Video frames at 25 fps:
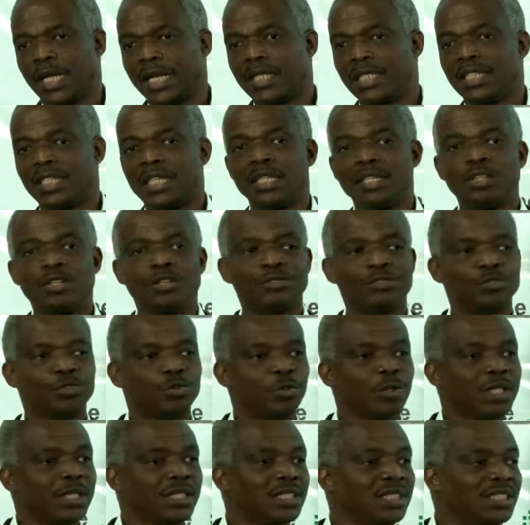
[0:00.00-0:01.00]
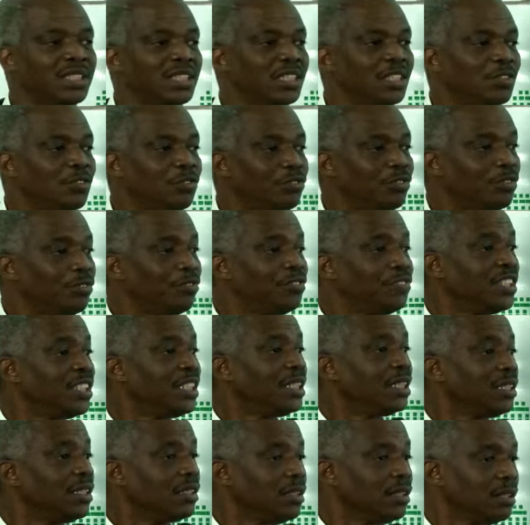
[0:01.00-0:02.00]
At the end of
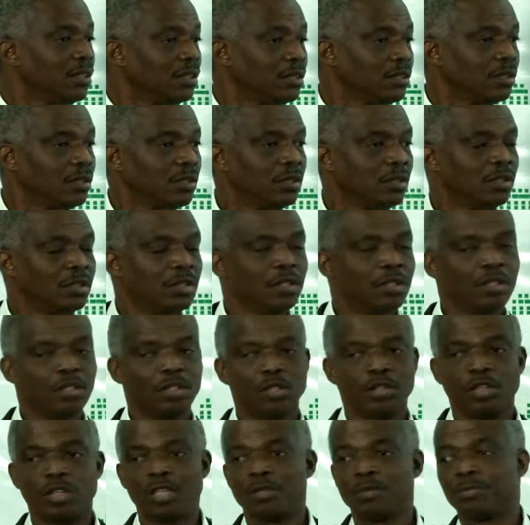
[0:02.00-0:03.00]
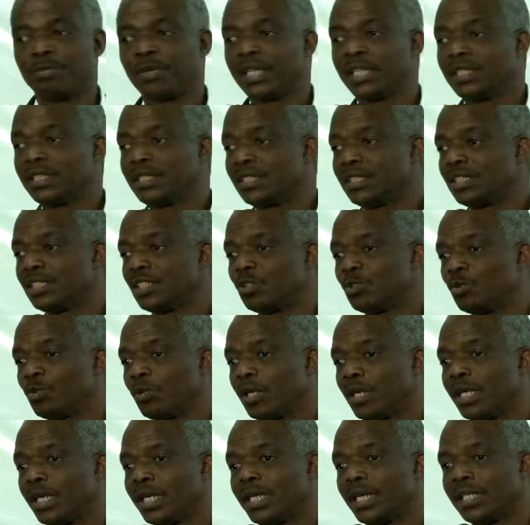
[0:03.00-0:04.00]
2015, oil prices
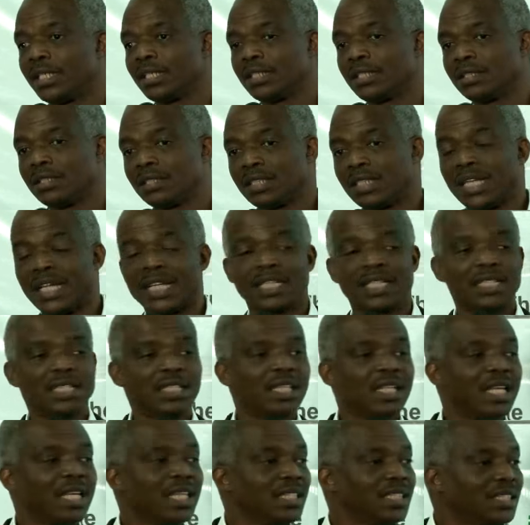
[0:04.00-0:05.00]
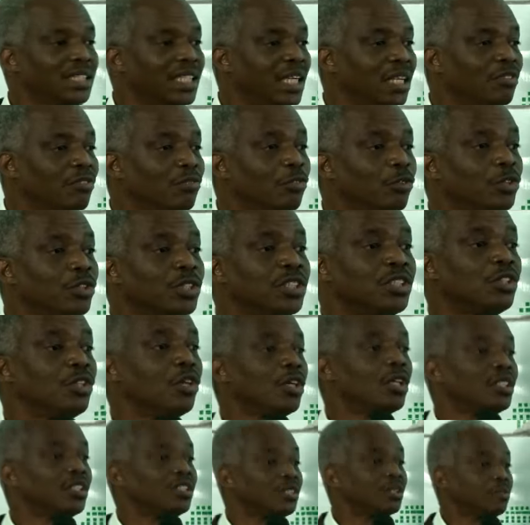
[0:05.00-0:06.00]
were slightly less than $40
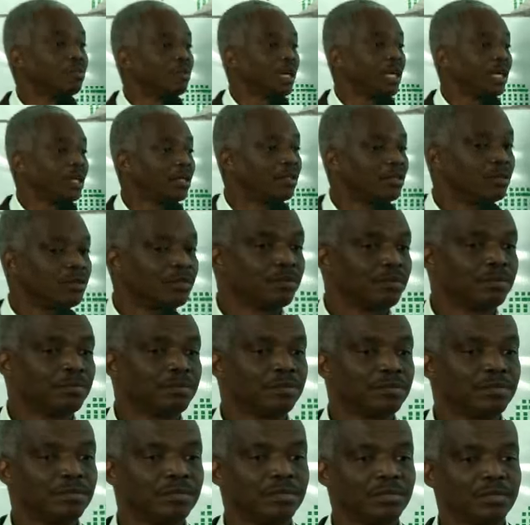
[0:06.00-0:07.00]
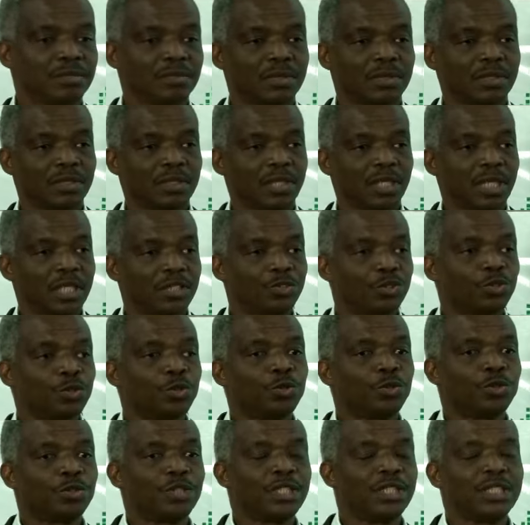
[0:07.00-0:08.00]
a barrel. And
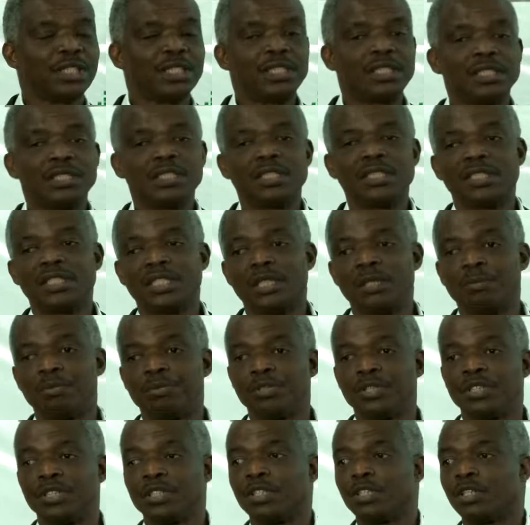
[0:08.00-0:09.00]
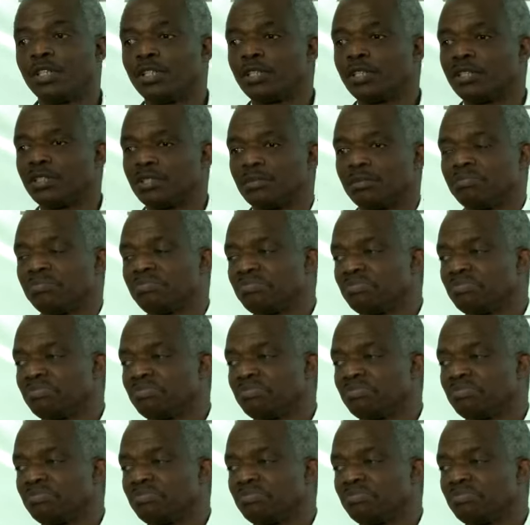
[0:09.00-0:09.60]
so, in a period